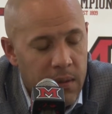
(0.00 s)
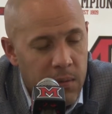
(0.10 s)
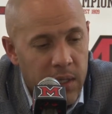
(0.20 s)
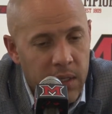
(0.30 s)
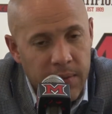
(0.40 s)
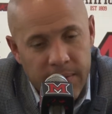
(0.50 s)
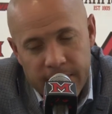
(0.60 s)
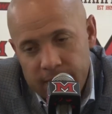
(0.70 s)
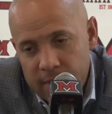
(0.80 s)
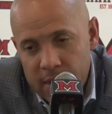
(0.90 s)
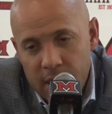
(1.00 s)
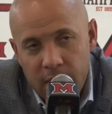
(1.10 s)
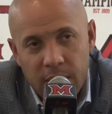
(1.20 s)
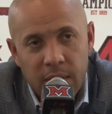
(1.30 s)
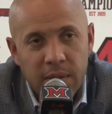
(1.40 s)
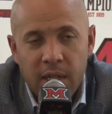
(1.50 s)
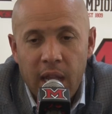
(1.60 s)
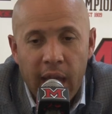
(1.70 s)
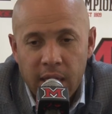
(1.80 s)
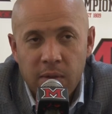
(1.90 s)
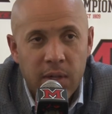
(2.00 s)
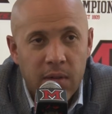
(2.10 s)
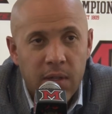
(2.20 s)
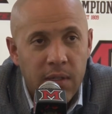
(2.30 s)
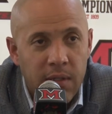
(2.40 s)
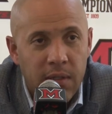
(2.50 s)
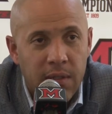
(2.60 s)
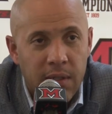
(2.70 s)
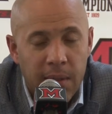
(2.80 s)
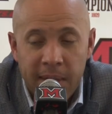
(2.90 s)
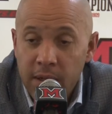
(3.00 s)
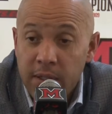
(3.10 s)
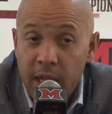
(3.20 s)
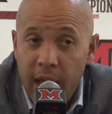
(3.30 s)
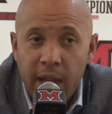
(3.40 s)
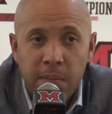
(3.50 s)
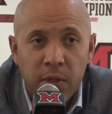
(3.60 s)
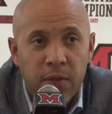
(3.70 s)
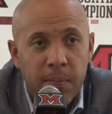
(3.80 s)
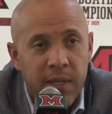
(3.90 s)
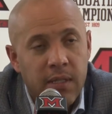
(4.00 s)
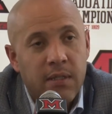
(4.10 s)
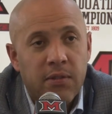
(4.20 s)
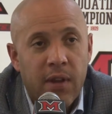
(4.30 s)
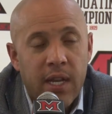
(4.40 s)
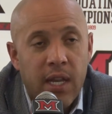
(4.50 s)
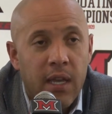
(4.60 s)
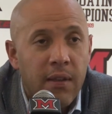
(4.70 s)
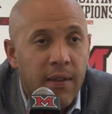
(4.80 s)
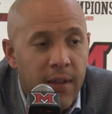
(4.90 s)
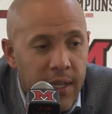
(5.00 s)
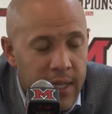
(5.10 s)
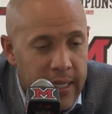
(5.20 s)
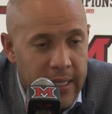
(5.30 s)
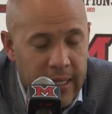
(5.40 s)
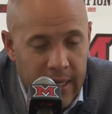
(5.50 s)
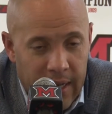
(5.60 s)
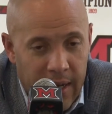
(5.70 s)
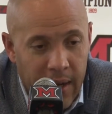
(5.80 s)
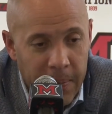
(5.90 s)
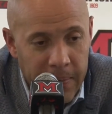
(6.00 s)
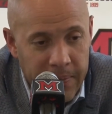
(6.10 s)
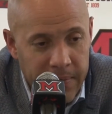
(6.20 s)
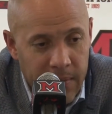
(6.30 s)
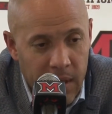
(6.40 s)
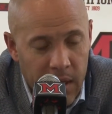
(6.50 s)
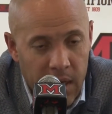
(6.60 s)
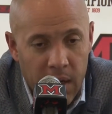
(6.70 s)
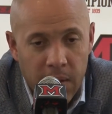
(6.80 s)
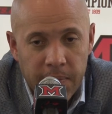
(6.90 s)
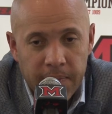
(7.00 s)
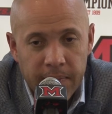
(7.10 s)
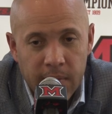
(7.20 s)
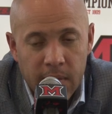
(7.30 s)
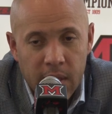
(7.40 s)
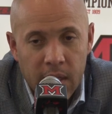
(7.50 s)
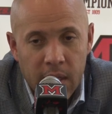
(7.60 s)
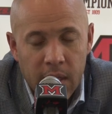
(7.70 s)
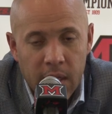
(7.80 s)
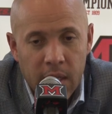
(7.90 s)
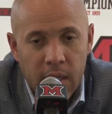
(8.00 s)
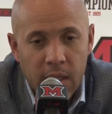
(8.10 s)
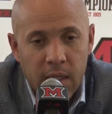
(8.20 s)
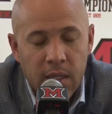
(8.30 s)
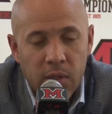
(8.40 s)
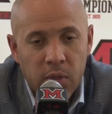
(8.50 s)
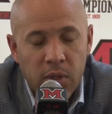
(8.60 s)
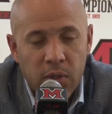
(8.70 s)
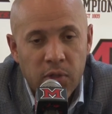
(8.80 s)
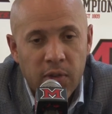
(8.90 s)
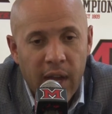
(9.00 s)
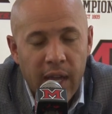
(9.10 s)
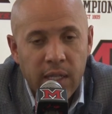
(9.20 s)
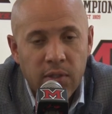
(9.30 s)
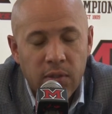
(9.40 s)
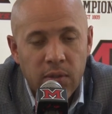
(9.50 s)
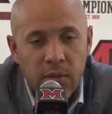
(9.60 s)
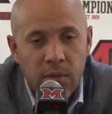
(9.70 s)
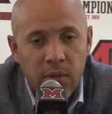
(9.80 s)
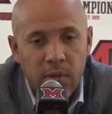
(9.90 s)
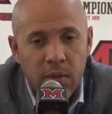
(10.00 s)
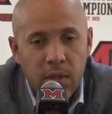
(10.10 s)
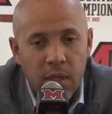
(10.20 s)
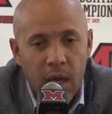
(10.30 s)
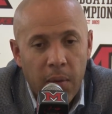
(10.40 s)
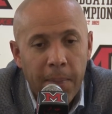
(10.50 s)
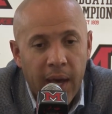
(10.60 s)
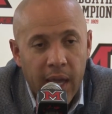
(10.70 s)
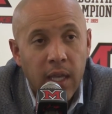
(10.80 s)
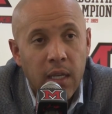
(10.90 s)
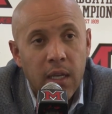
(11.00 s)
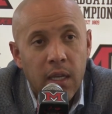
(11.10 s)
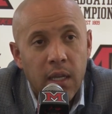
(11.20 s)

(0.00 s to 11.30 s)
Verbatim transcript: Well, there, there's a lot going on. I mean, there's a lot of moving pieces right now. Um, you know, you're you're trying to help Mike,